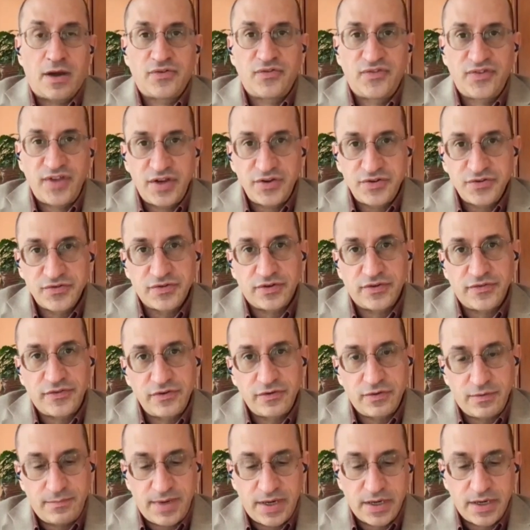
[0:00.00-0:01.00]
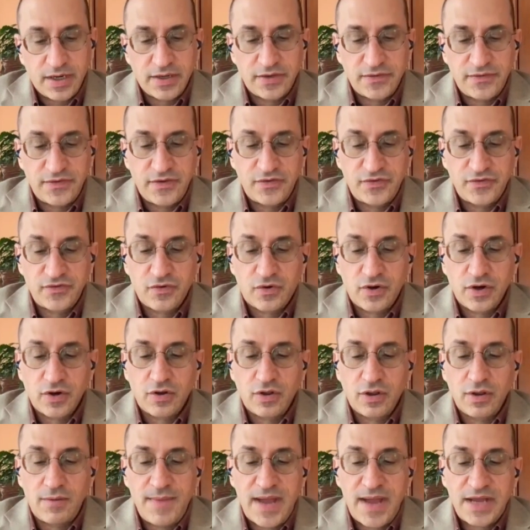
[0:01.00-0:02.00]
are central to America's
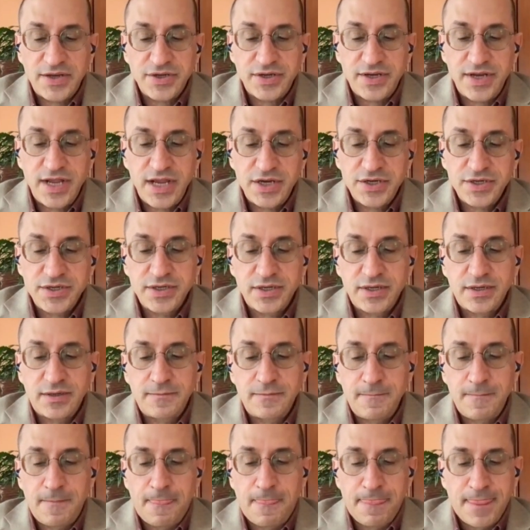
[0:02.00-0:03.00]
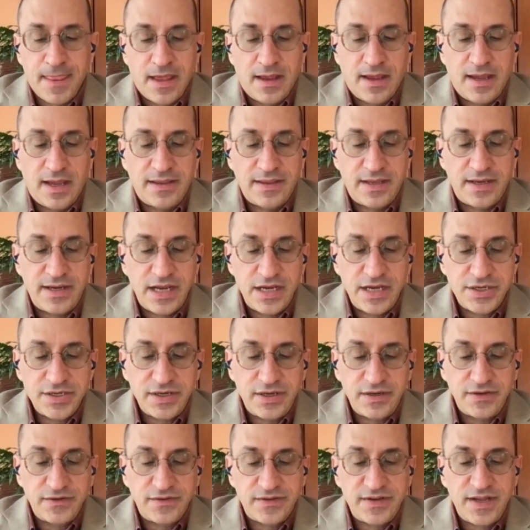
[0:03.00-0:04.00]
historical imagination, and the
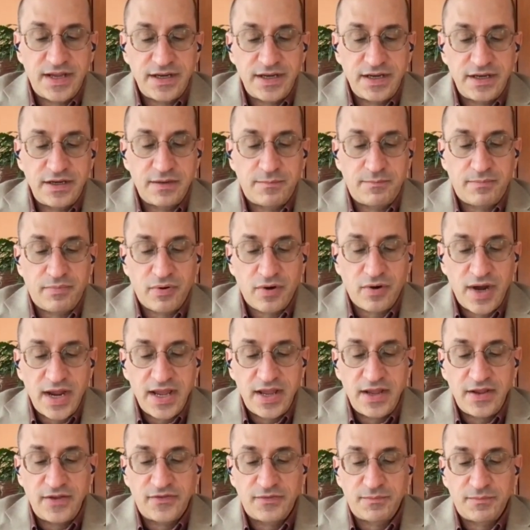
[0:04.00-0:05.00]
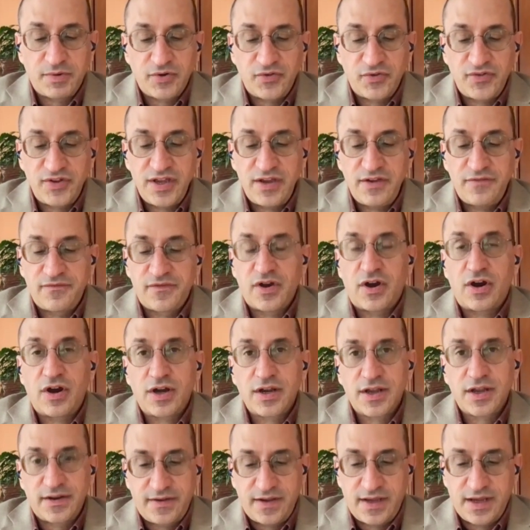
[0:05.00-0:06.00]
nation is tended to praise perceived
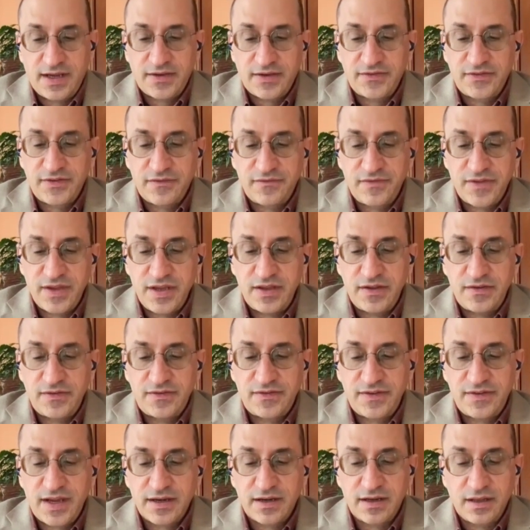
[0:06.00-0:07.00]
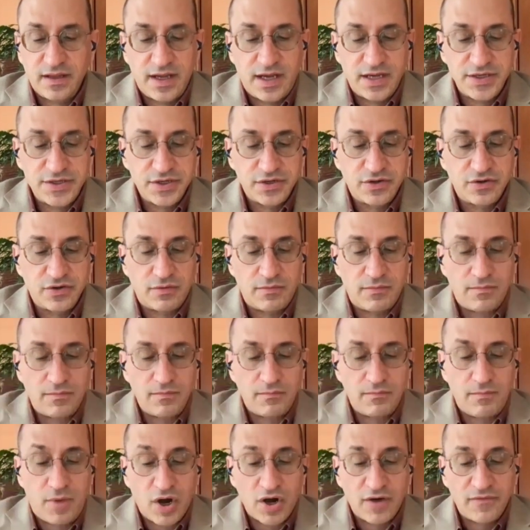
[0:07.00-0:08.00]
architects of these technological
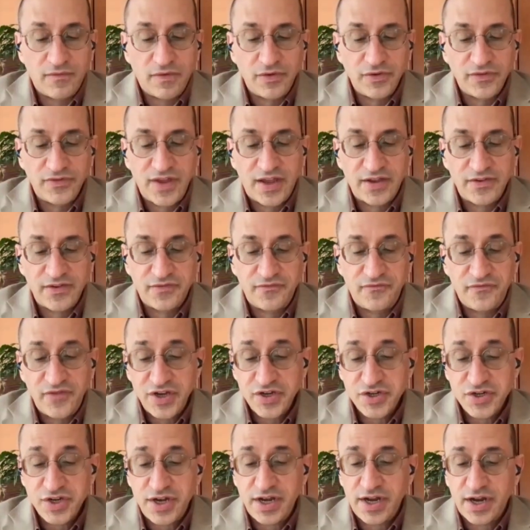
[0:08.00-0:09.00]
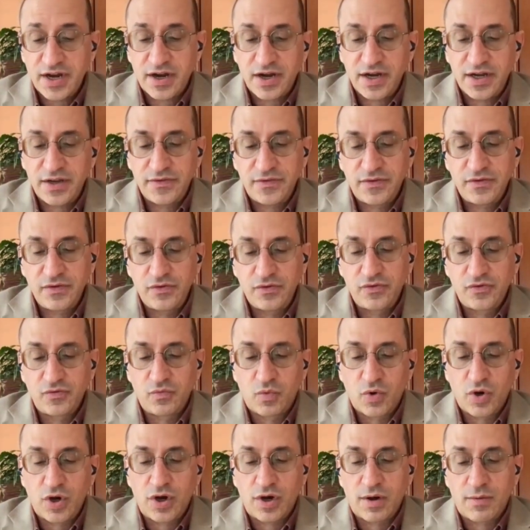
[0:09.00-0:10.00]
marvels as visionaries
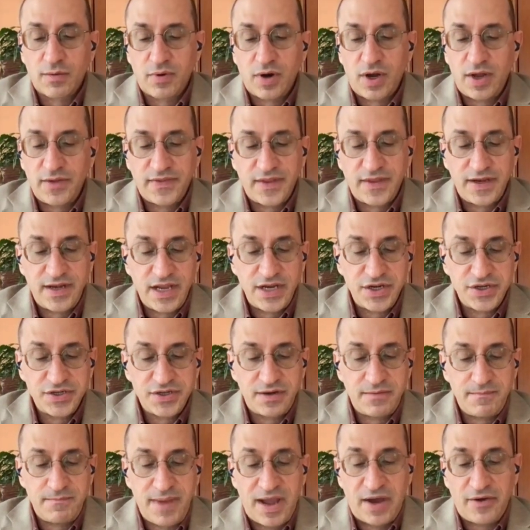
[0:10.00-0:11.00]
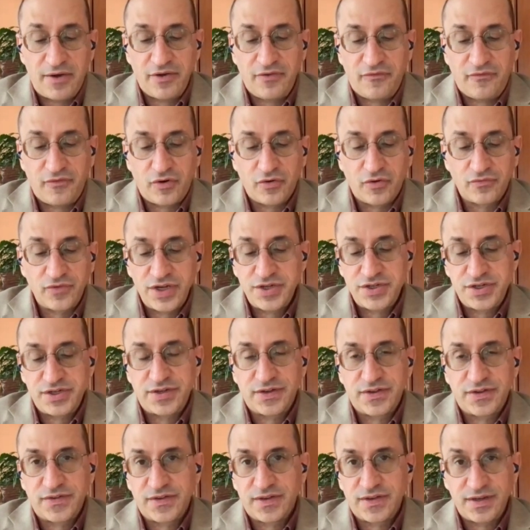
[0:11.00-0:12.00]
whose work brought the nation bountiful
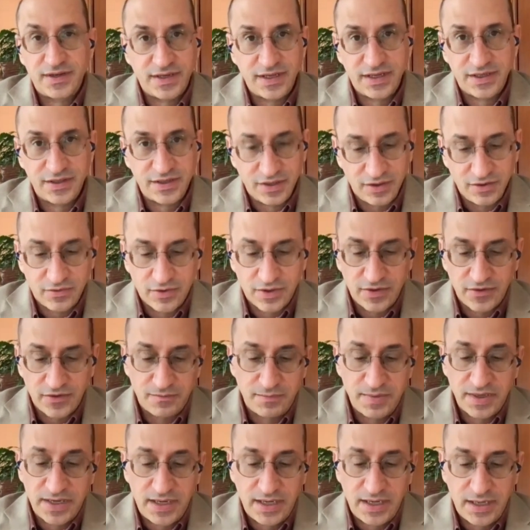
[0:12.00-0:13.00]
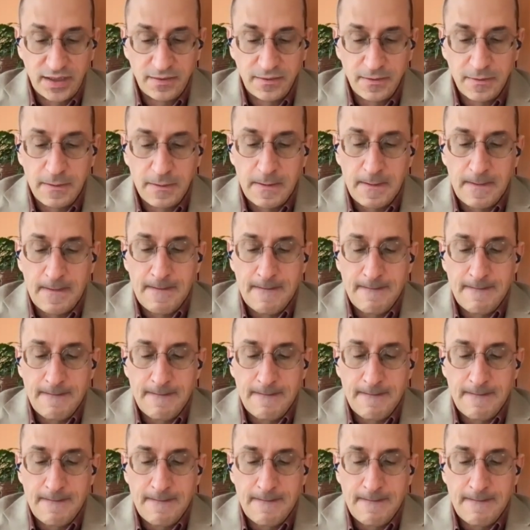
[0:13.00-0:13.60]
riches and did the Lord's bidding.